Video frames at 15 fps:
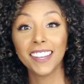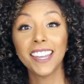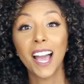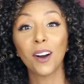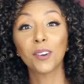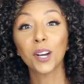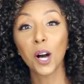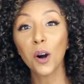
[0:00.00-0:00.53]

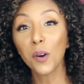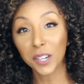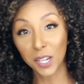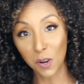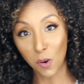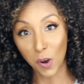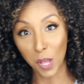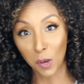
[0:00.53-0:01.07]
Now,
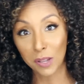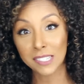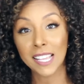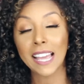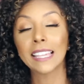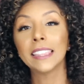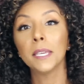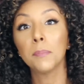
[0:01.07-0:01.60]
coconut oil is
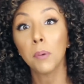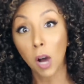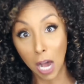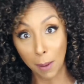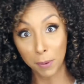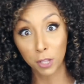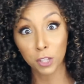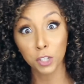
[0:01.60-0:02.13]
like the
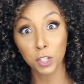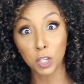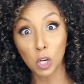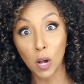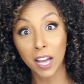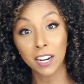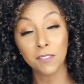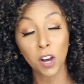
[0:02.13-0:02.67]
popular
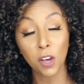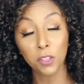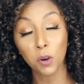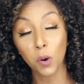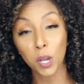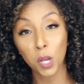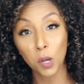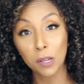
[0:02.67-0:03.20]
girl out of all the
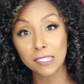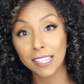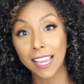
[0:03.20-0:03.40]
oils.